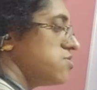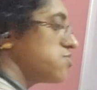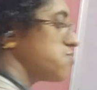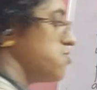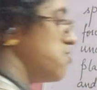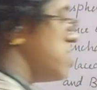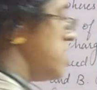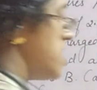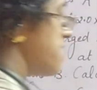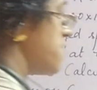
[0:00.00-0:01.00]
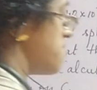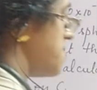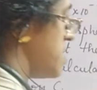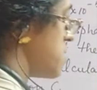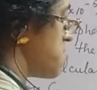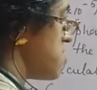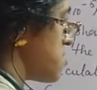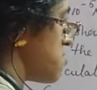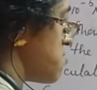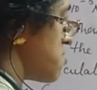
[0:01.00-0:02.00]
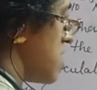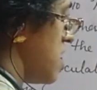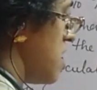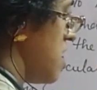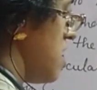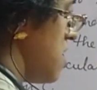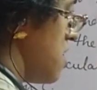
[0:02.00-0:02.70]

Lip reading: So, it would be equals to K